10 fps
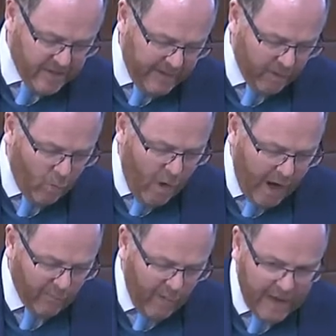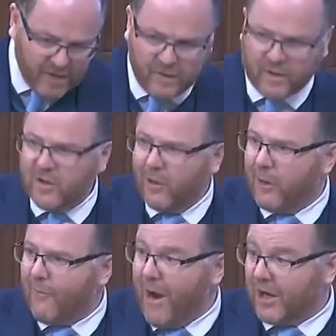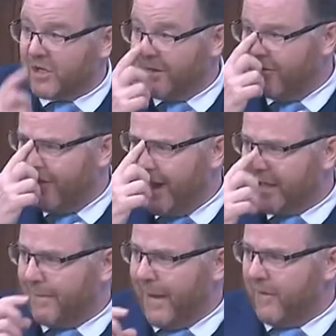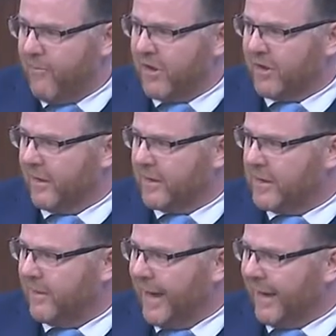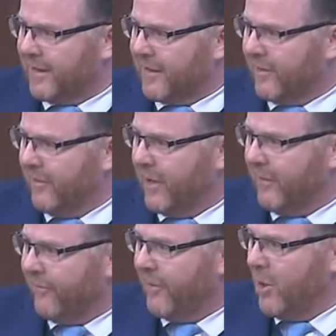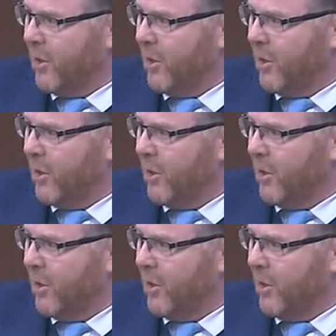about a Wild West, a solar rush, and the fears about the precedent in the planning system, that if